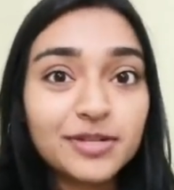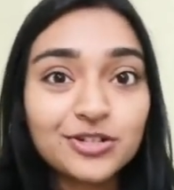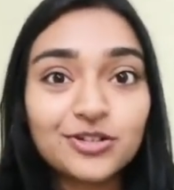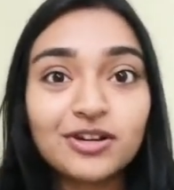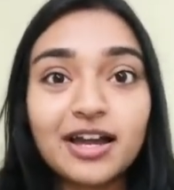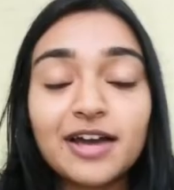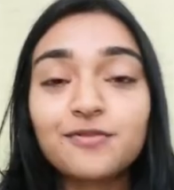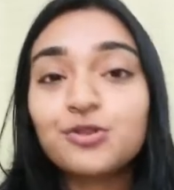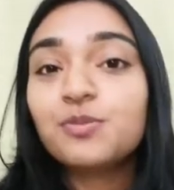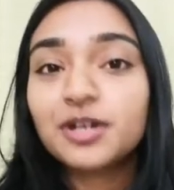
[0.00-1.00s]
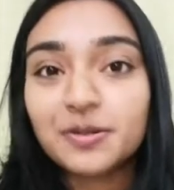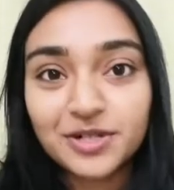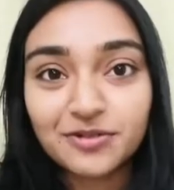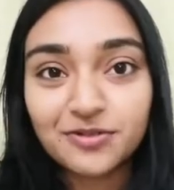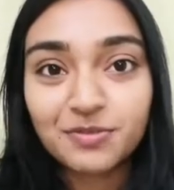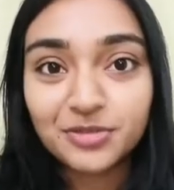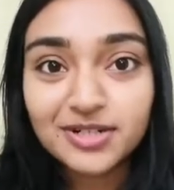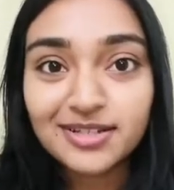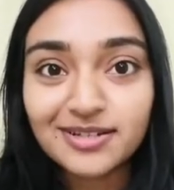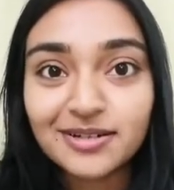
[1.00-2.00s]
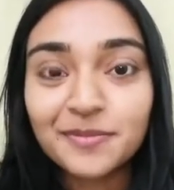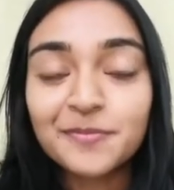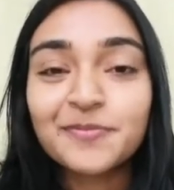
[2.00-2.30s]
into your life, you become a different person.